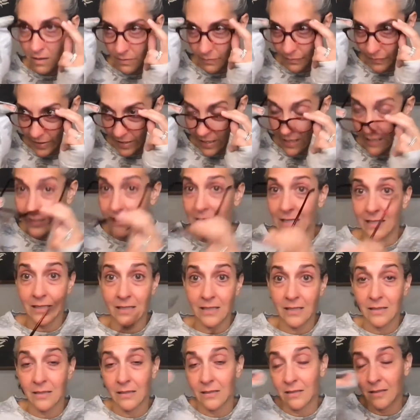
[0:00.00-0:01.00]
because
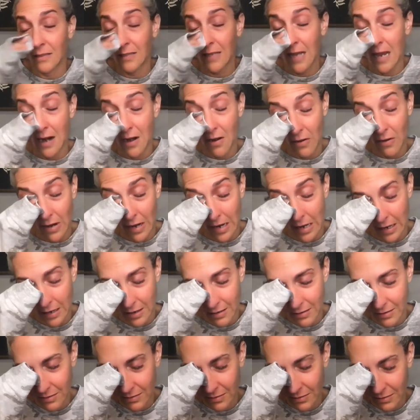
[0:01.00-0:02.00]
it's
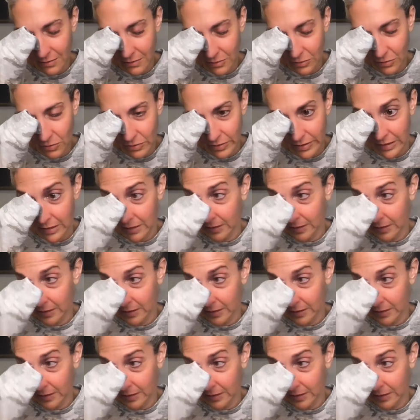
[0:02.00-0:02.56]
scary. Oh,